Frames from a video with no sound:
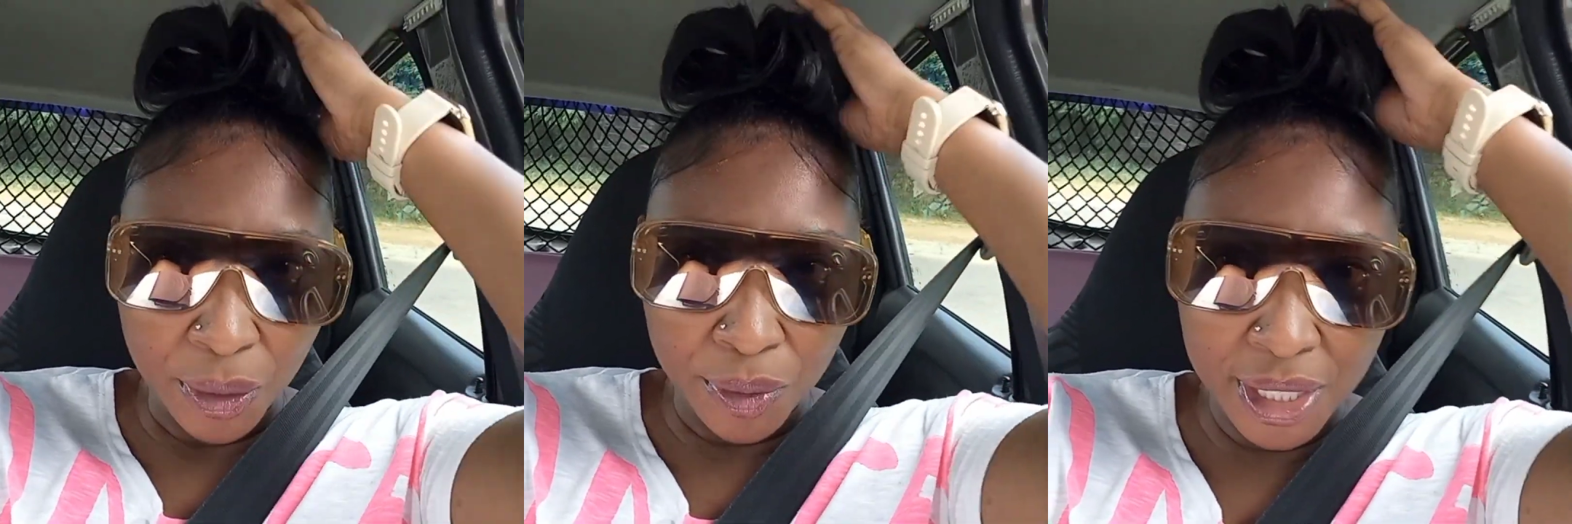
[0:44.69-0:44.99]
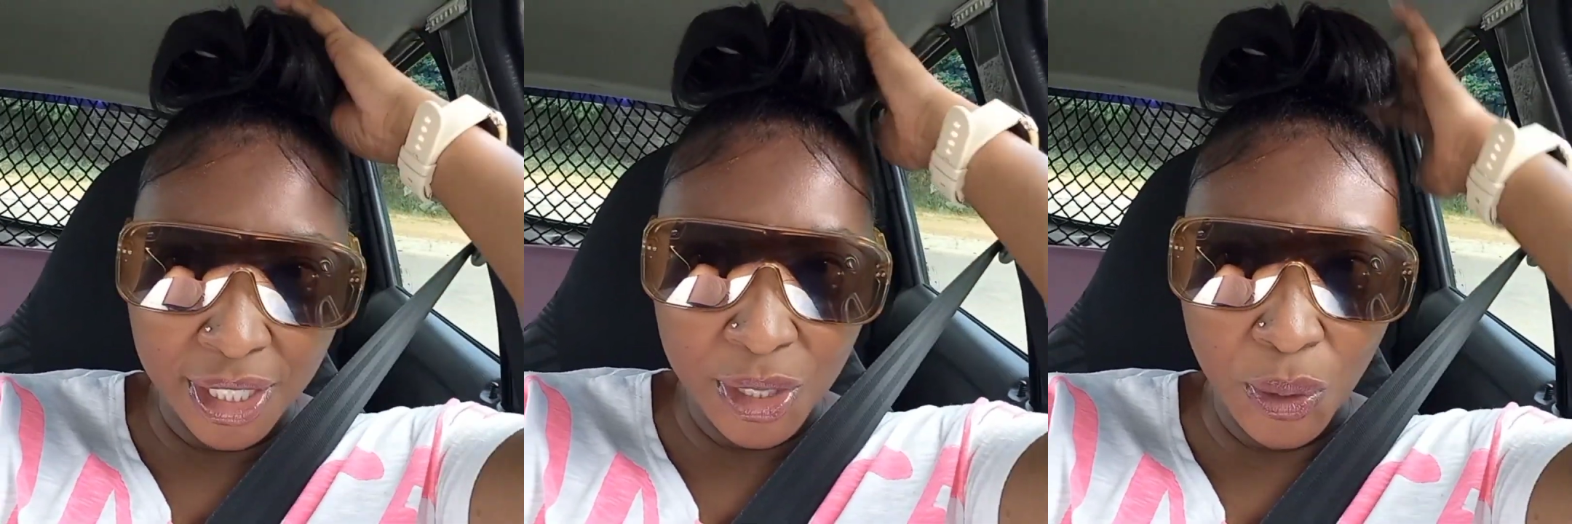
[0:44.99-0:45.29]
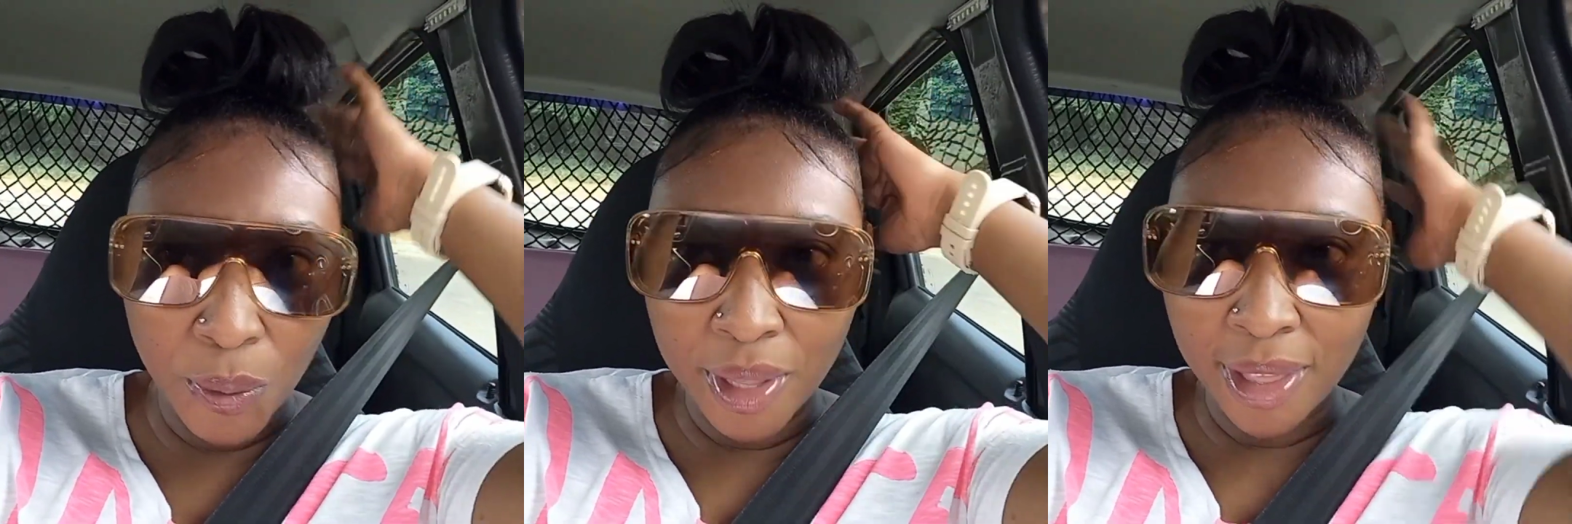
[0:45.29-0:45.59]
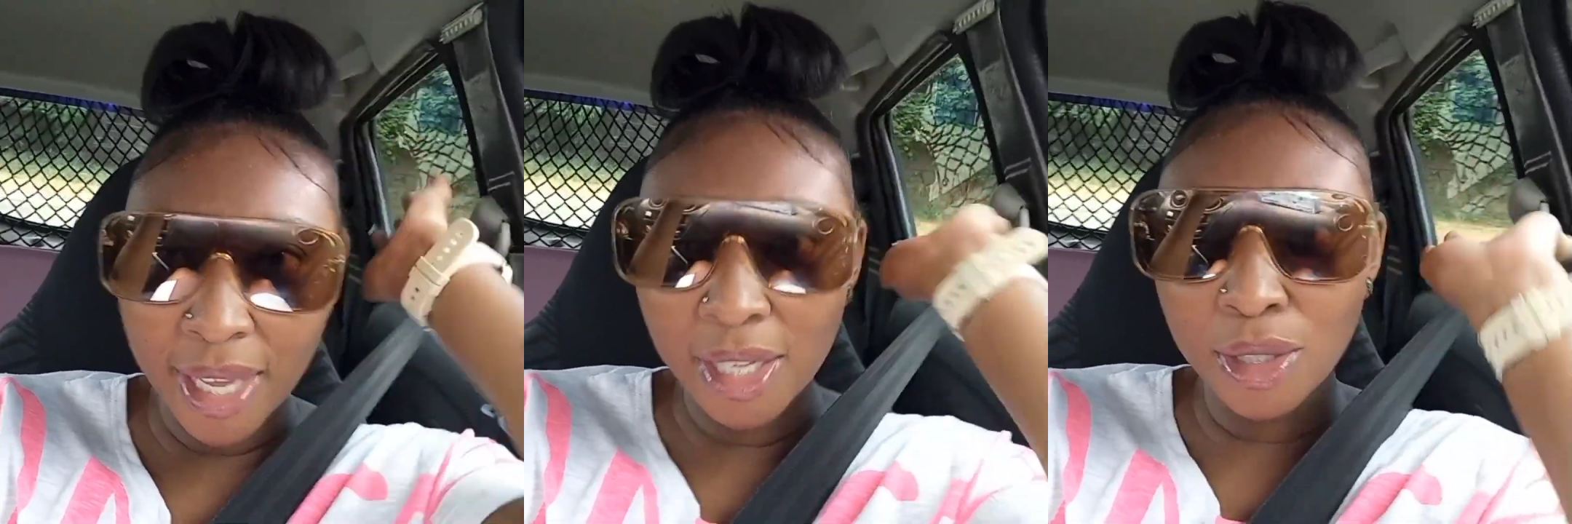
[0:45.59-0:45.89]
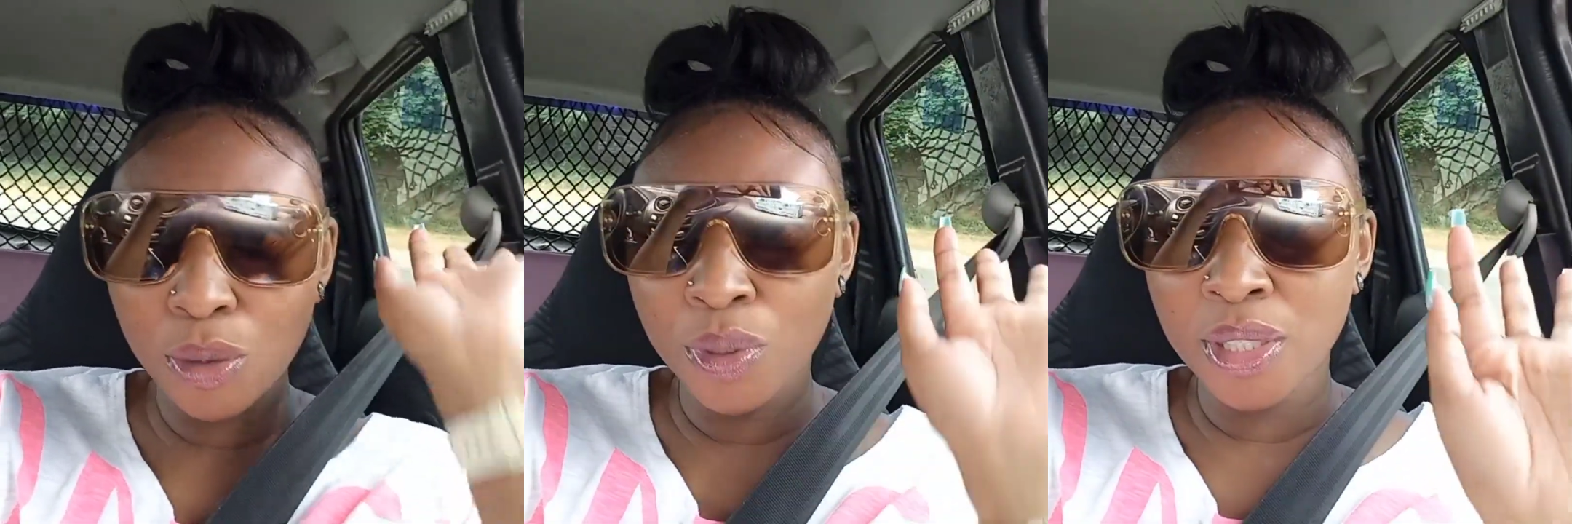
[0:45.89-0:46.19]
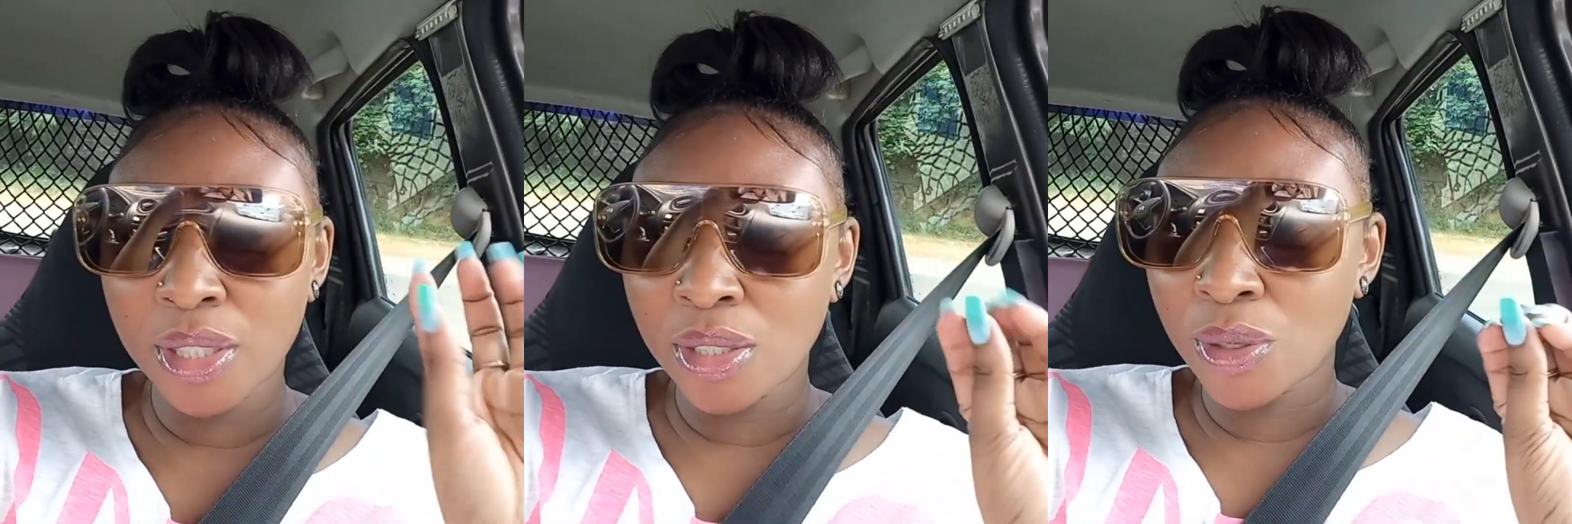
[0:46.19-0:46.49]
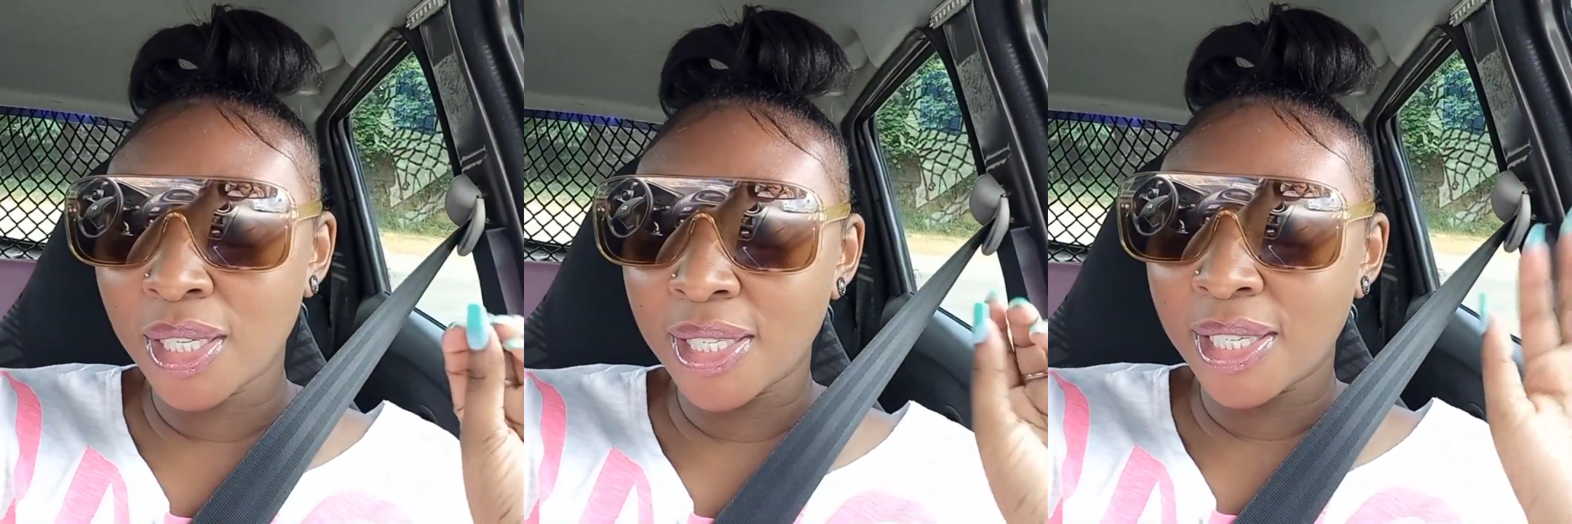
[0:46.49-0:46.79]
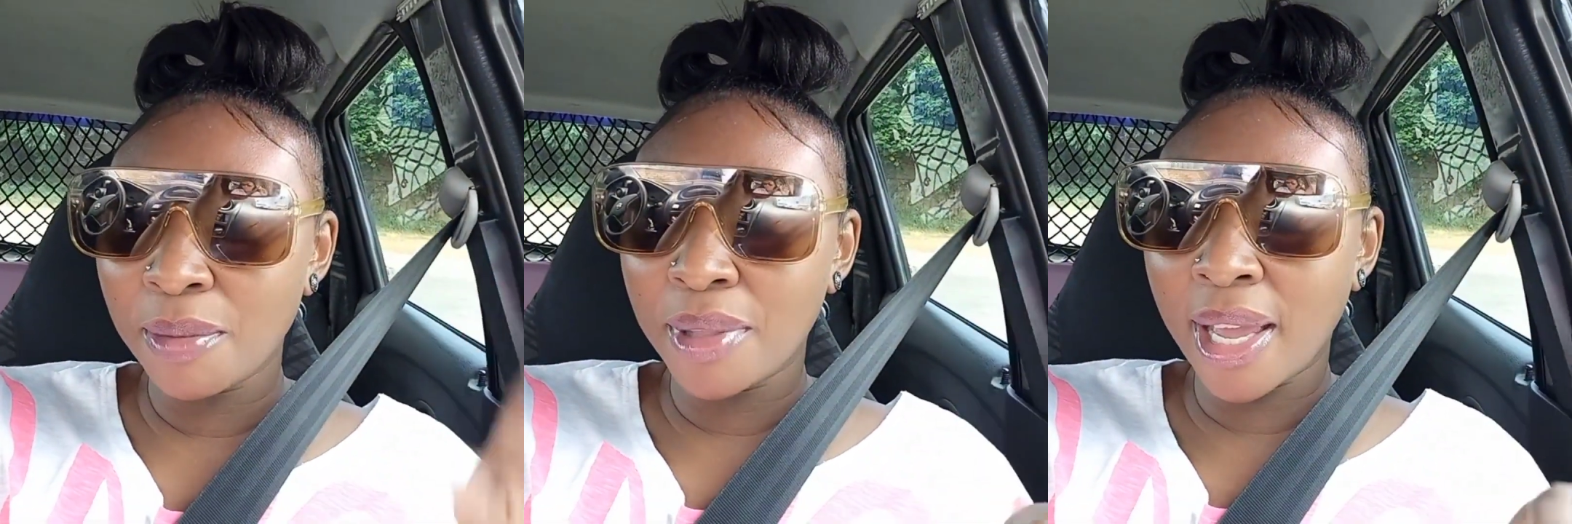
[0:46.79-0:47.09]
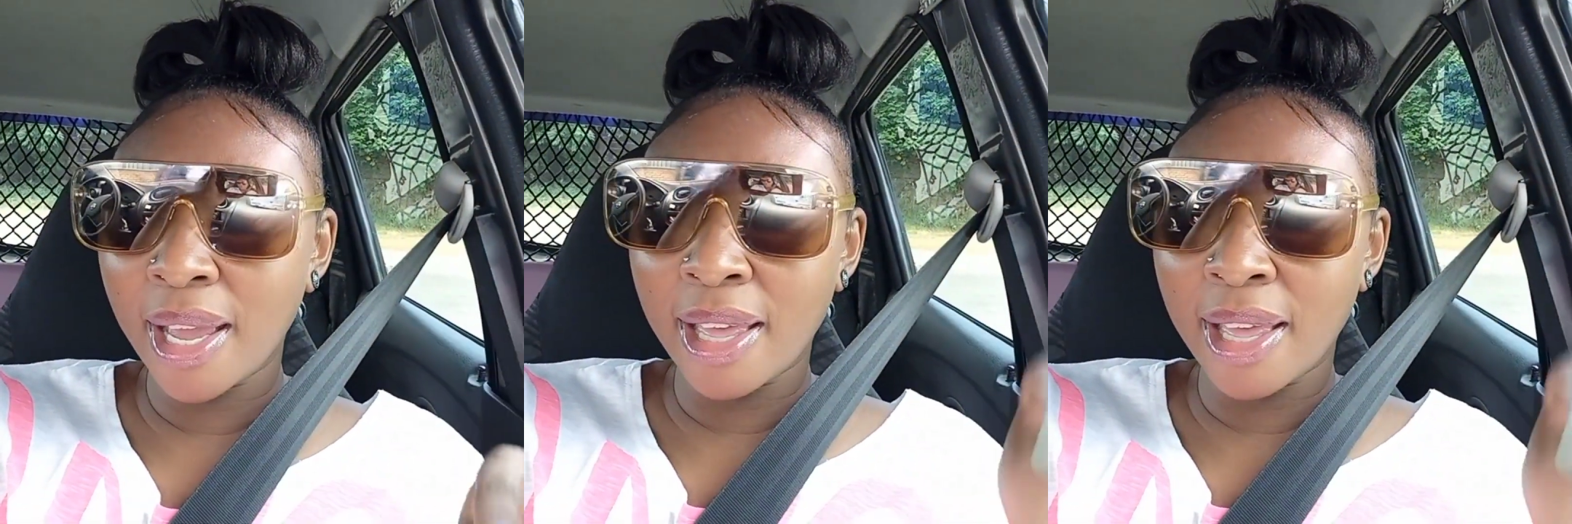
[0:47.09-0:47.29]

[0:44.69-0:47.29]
We're just going there. We're just gonna sleep there,